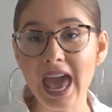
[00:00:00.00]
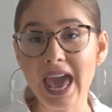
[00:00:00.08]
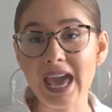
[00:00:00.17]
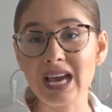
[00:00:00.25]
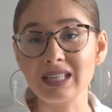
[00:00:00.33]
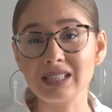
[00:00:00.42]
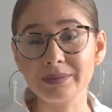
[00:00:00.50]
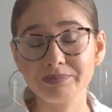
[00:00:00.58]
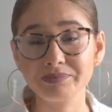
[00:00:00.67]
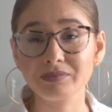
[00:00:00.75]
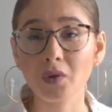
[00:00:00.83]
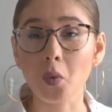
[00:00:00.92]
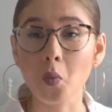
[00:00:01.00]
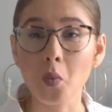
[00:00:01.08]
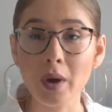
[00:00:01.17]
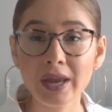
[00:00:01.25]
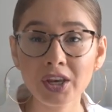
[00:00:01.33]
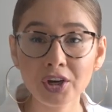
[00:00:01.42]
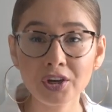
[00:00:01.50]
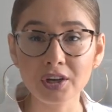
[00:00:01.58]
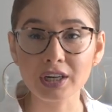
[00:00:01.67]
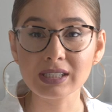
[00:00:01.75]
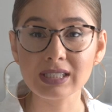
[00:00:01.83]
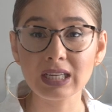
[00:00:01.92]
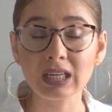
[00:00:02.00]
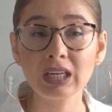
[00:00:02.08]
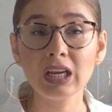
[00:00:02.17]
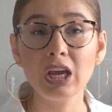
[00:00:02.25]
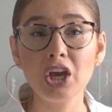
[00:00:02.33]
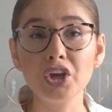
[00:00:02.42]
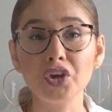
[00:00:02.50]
And when you're nursing,